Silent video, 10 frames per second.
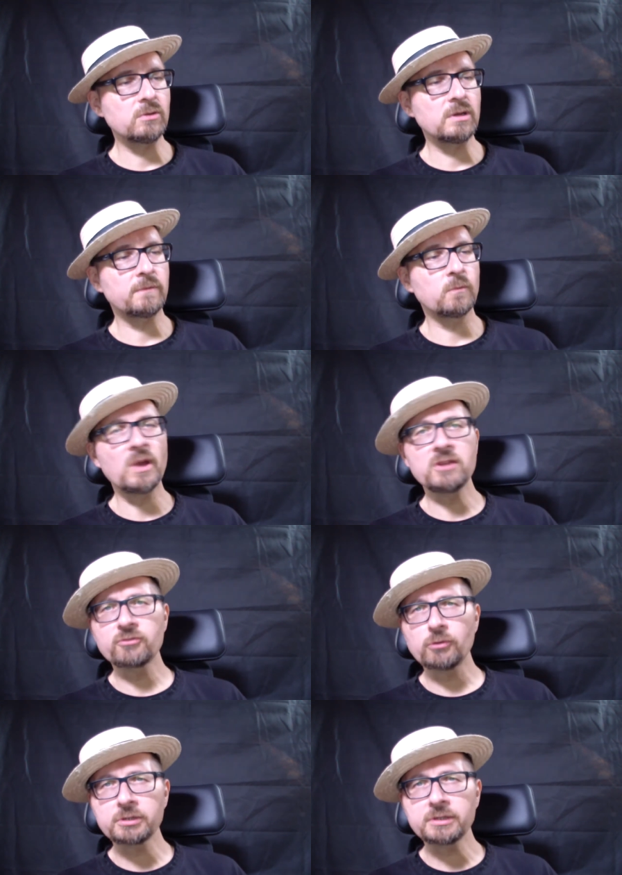you have Wayne
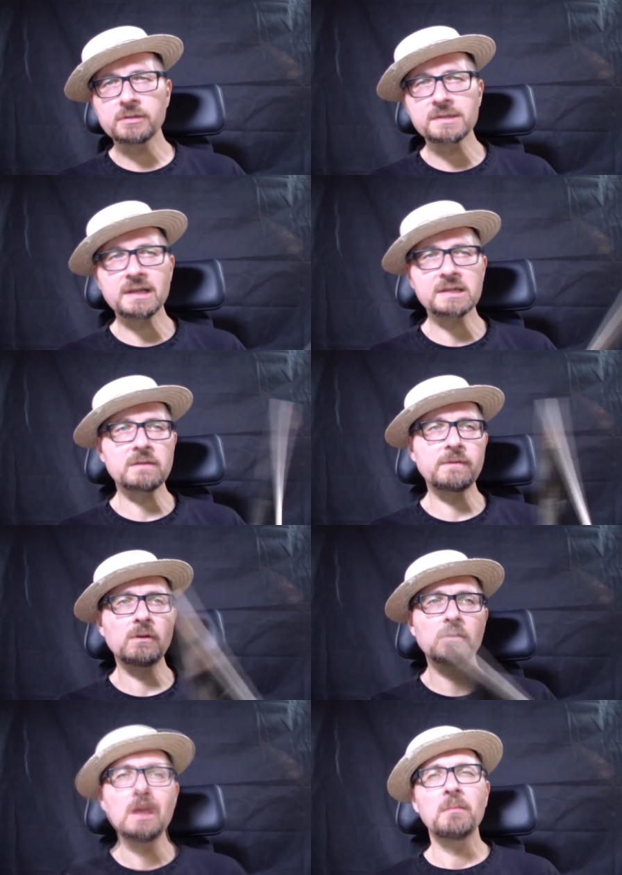Shorter on
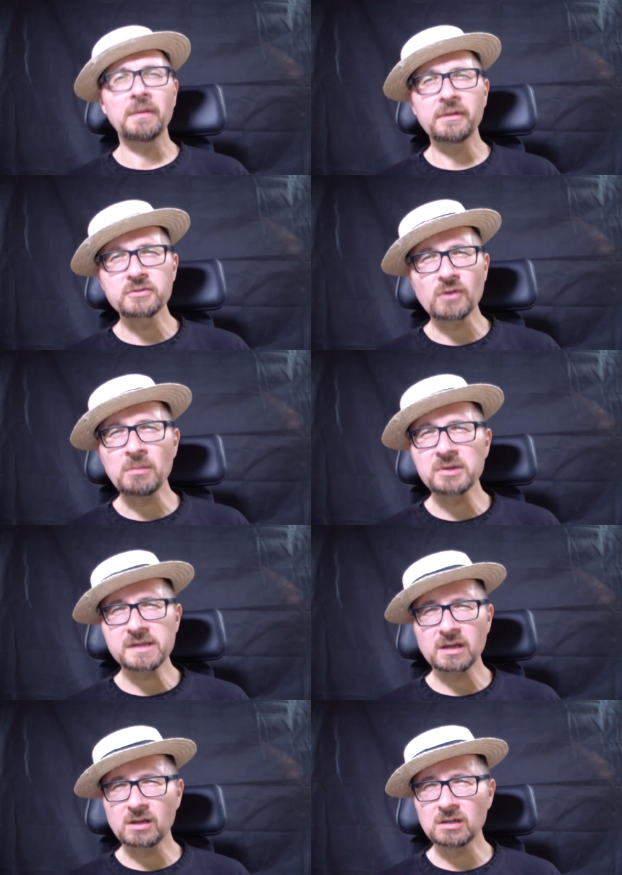saxophone, but the drummers
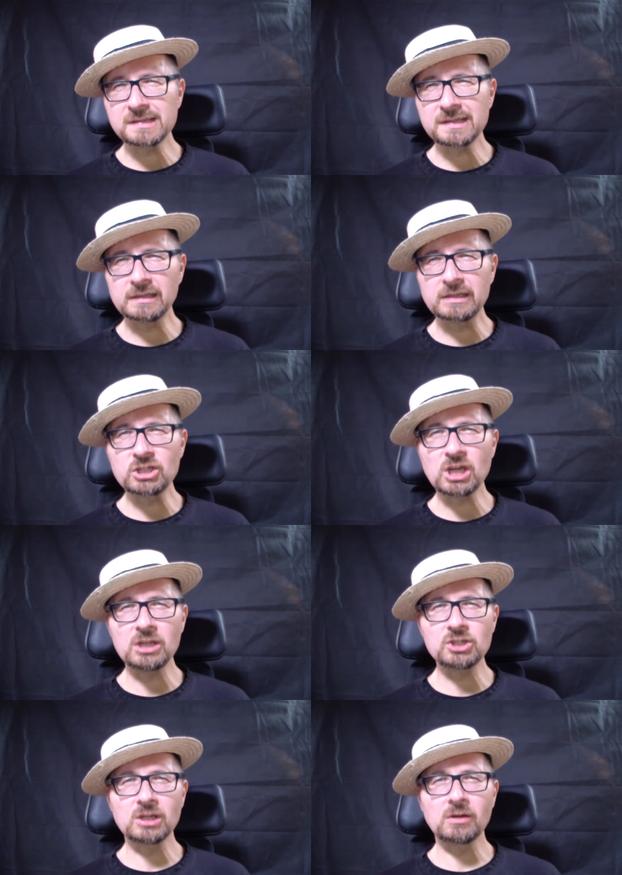are constantly
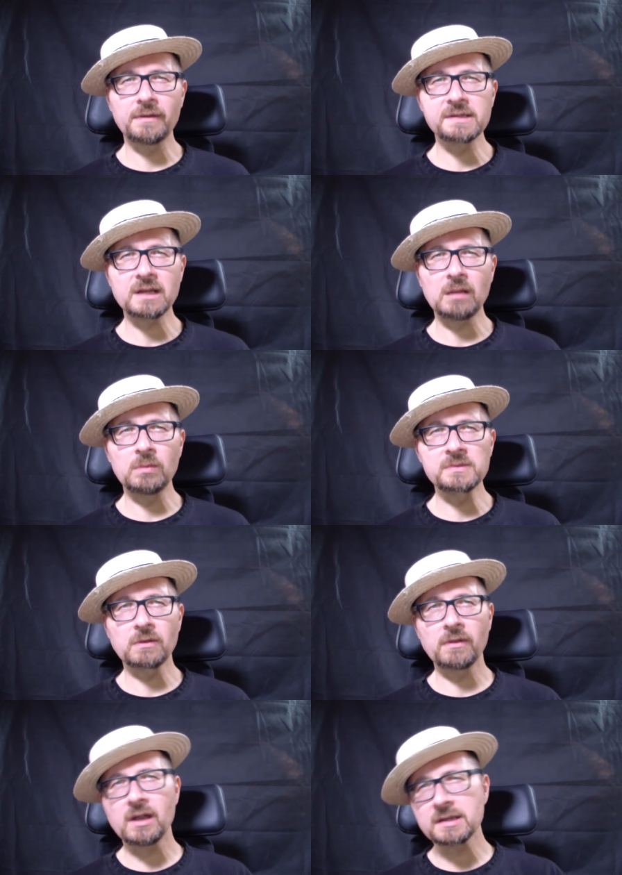changing on this album.
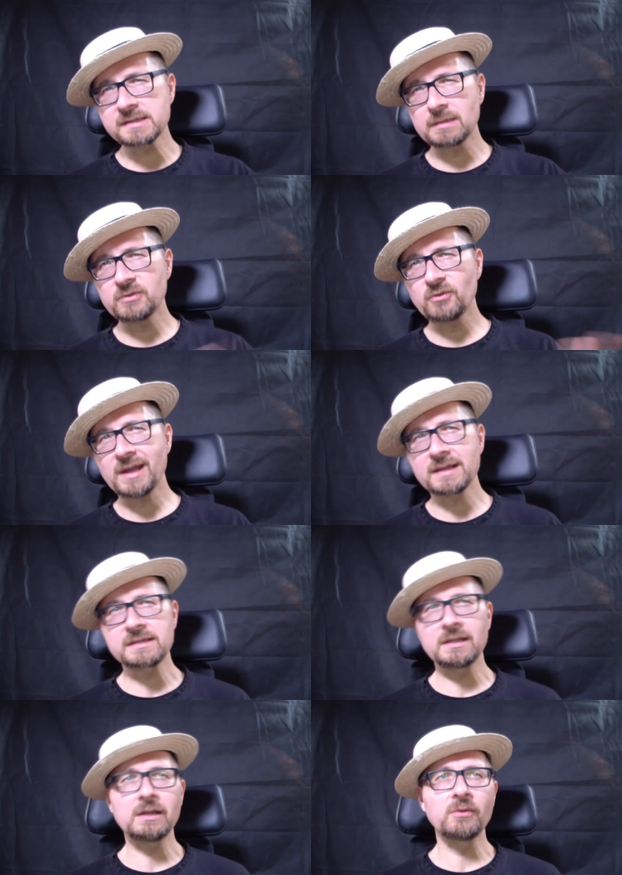So there are some tracks
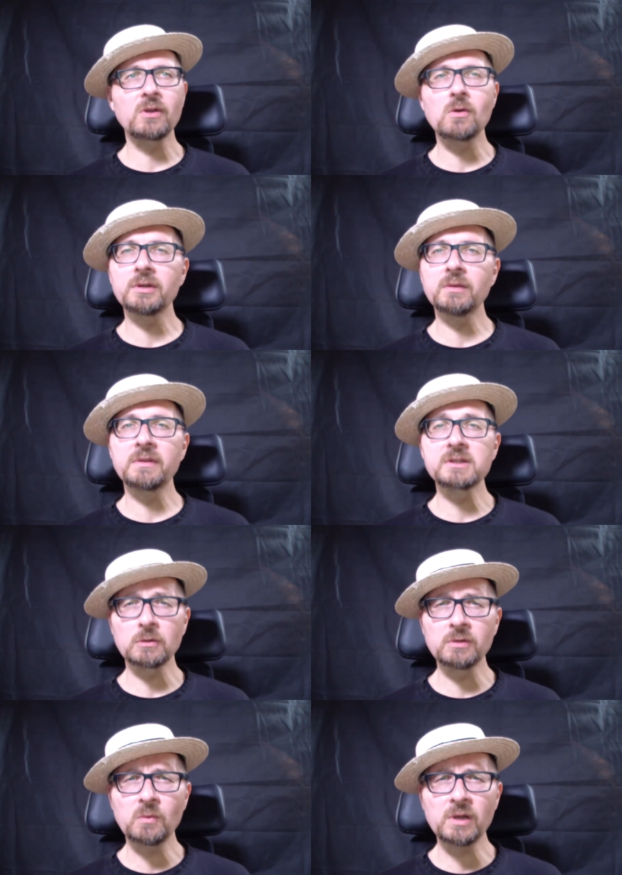that are recorded with
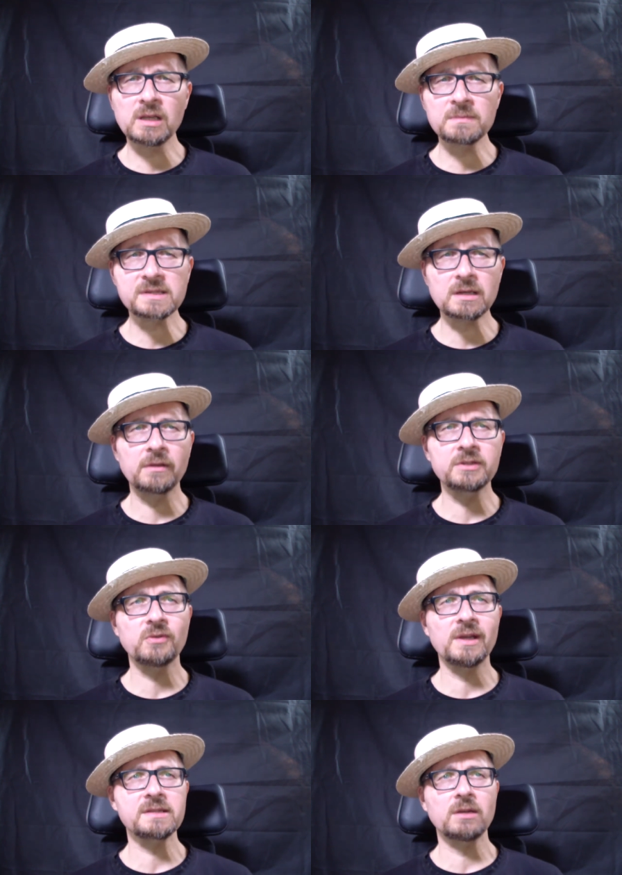Tony Williams, other
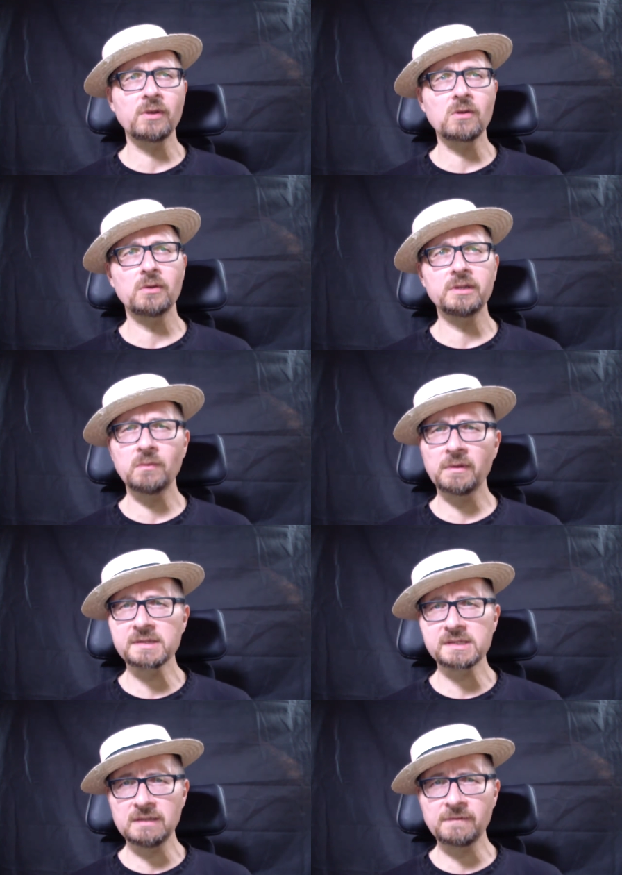tracks are recorded with
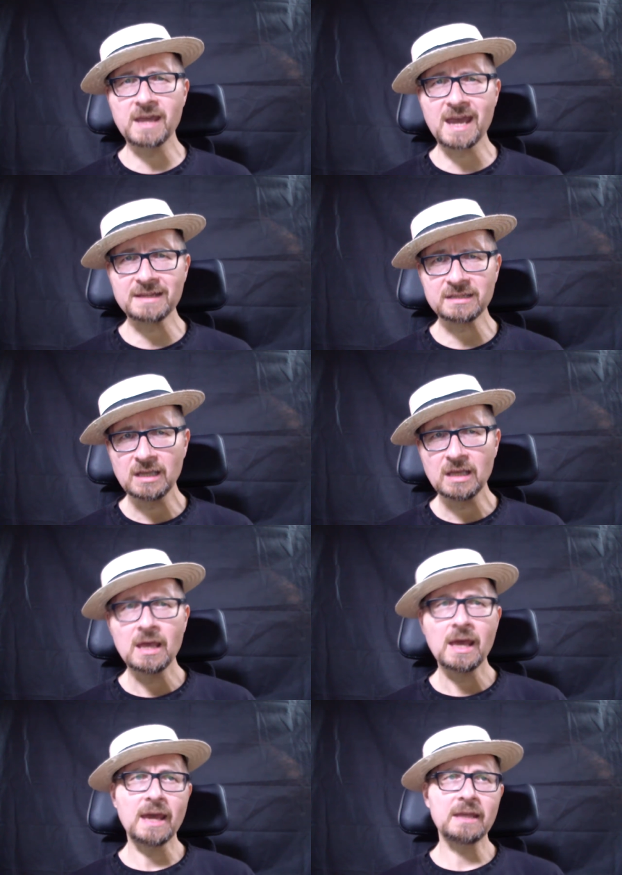Steve Gadd,
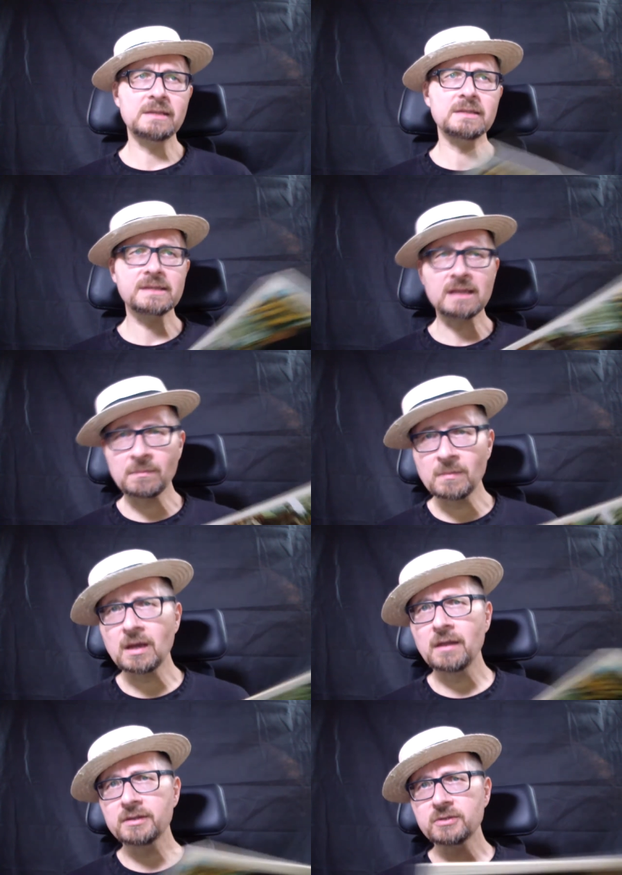and some
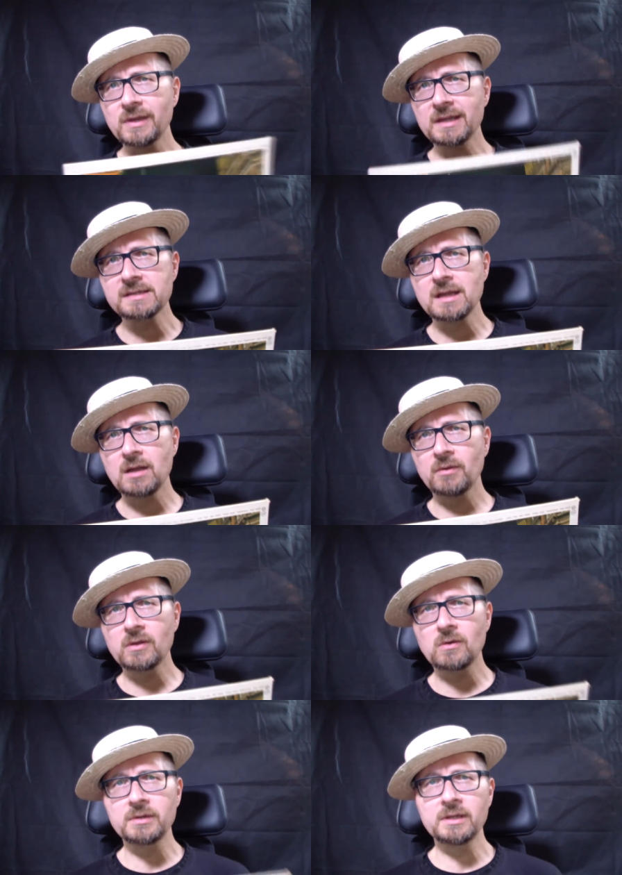other tracks are
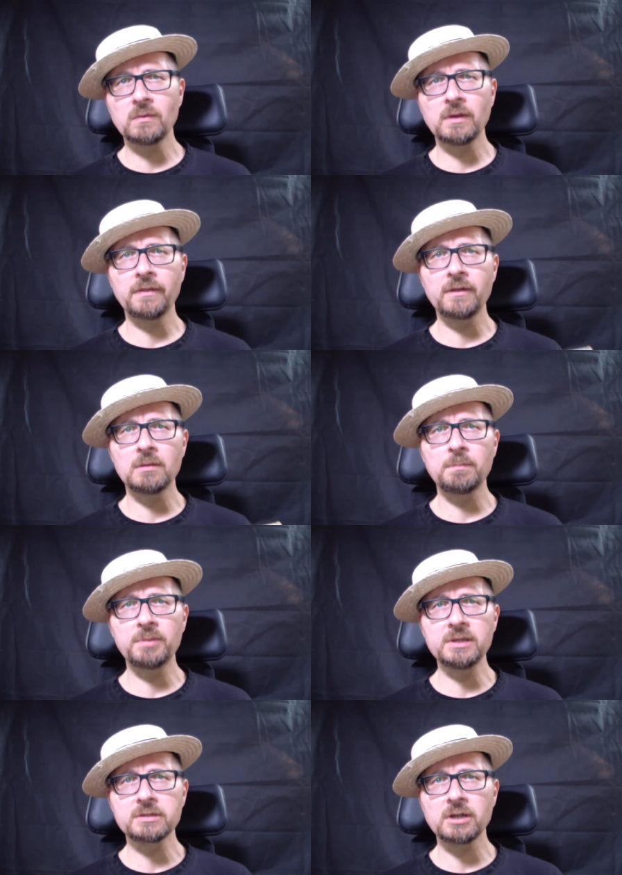recorded with uh,
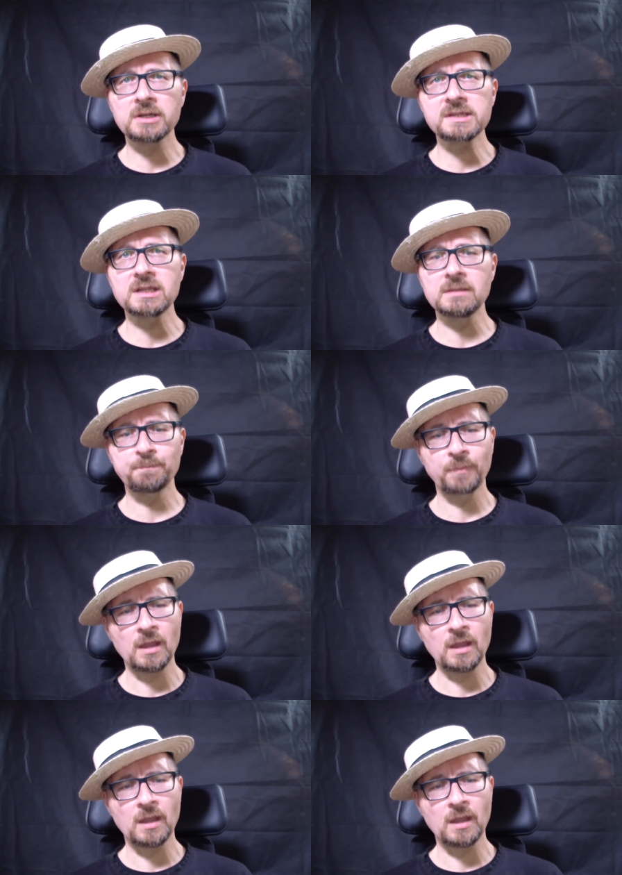Peter Erskine.